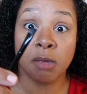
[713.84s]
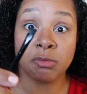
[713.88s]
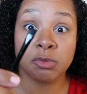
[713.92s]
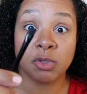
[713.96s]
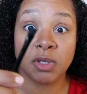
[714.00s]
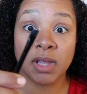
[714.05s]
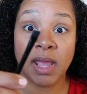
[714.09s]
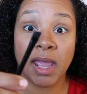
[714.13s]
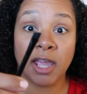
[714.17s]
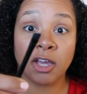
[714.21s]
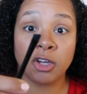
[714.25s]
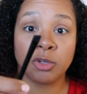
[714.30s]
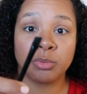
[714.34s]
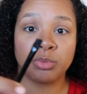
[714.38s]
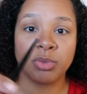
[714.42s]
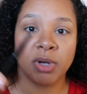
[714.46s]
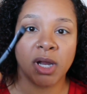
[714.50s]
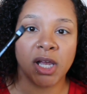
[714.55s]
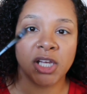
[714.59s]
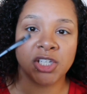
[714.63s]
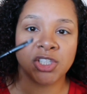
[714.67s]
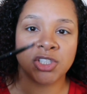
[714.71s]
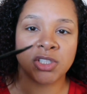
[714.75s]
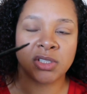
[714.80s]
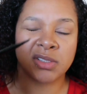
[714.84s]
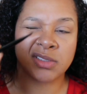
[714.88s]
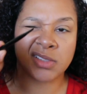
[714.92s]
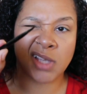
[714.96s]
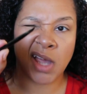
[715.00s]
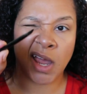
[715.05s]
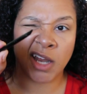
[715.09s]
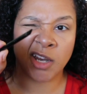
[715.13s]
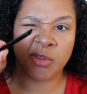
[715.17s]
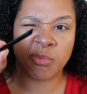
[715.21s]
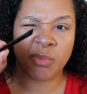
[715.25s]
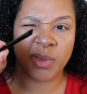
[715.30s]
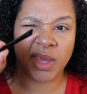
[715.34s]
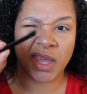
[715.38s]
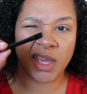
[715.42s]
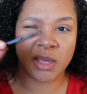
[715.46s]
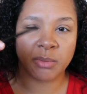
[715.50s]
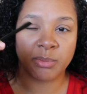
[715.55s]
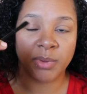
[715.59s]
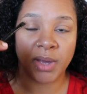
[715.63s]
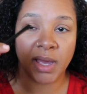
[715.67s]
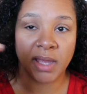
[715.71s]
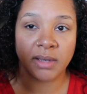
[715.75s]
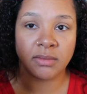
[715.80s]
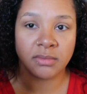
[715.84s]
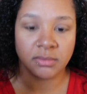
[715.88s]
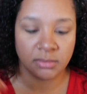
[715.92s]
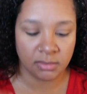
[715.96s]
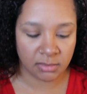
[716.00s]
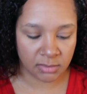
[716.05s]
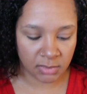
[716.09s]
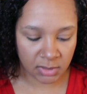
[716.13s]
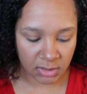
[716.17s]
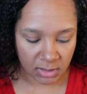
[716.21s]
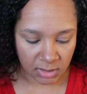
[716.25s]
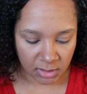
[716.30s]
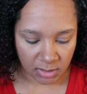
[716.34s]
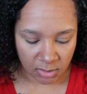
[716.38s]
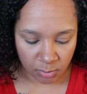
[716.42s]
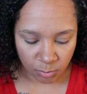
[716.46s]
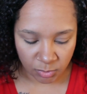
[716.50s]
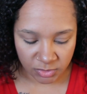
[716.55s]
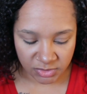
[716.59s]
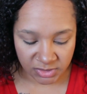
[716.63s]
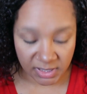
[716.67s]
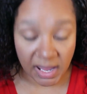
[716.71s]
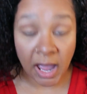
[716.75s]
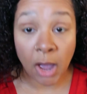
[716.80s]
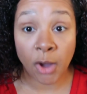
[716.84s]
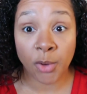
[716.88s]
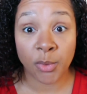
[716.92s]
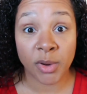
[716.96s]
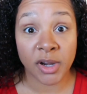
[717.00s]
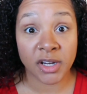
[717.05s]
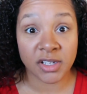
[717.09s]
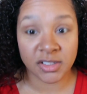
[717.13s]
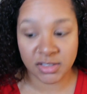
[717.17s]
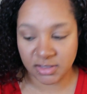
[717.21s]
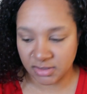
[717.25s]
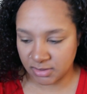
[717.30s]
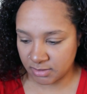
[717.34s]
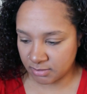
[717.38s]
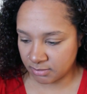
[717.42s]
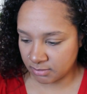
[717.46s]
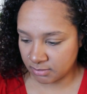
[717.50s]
comes with an angled brush. It's kind of big, but we'll see how it works.